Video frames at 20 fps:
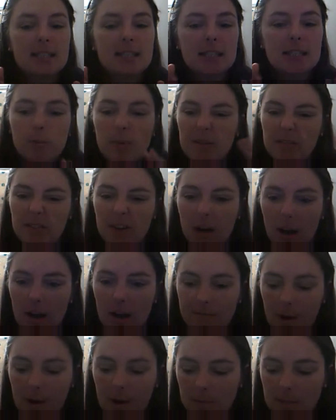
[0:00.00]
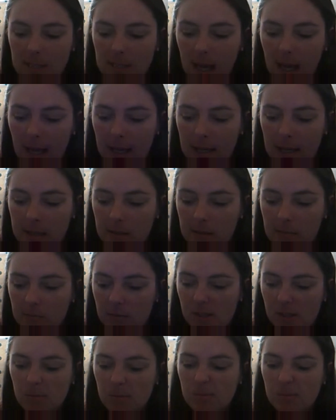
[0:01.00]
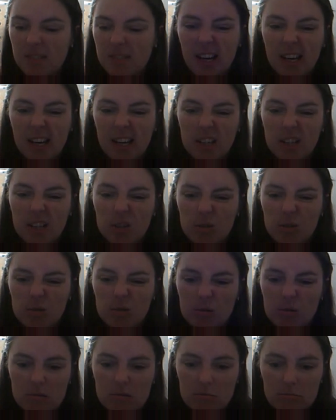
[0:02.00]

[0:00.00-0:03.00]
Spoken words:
a little bit of a life update, some sucky news,